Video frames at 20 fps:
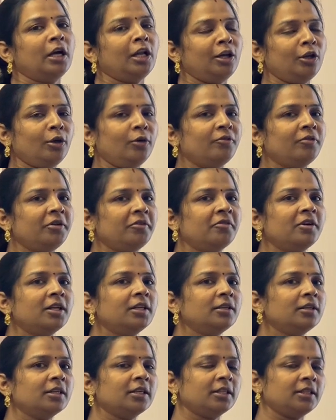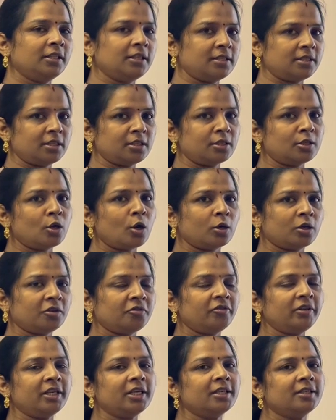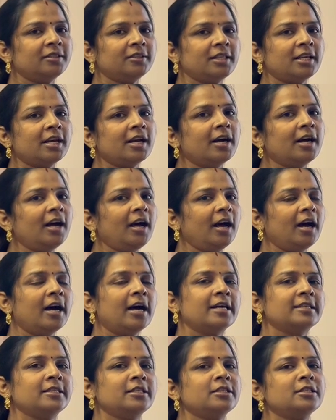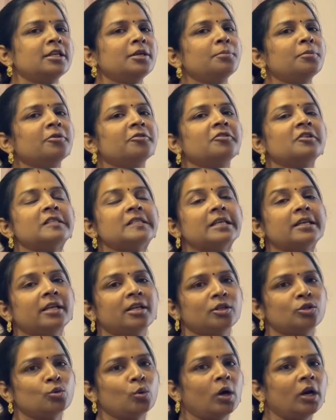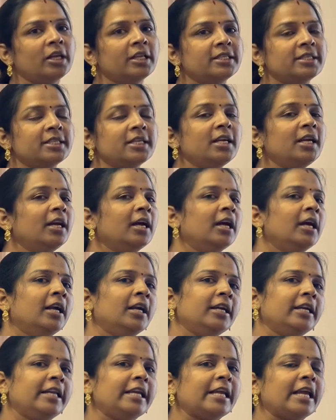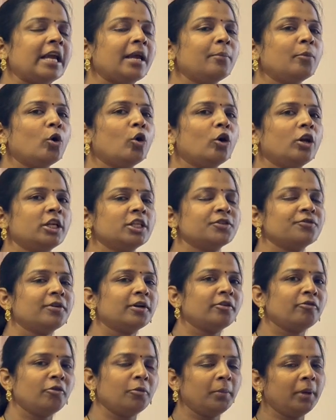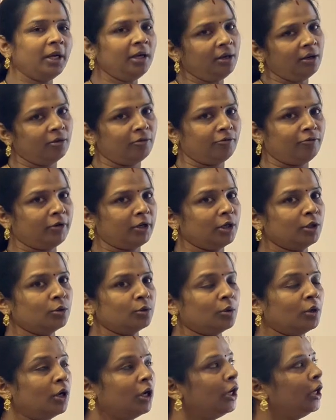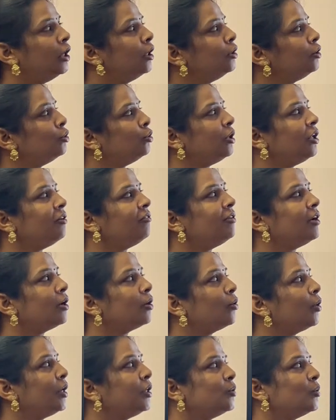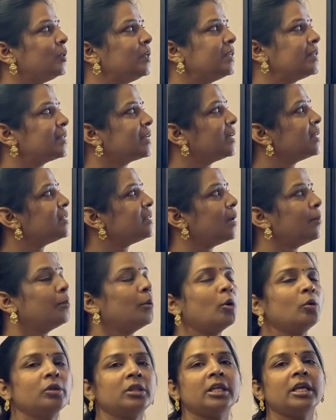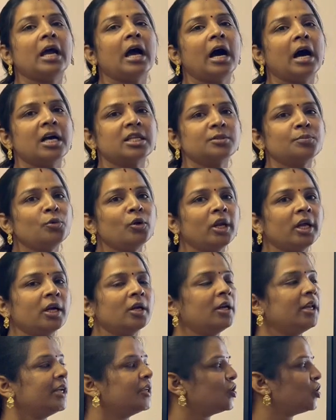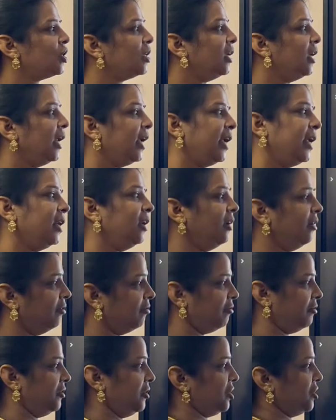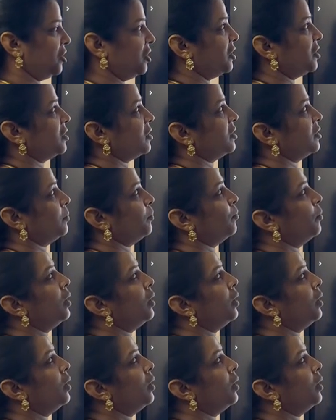Hello everyone, this is Dr.V.Kiruthiga, Assistant Professor in Zoology, DKM College for Women, Vellore. Today we are going to discuss about the osmoregulation in fishes.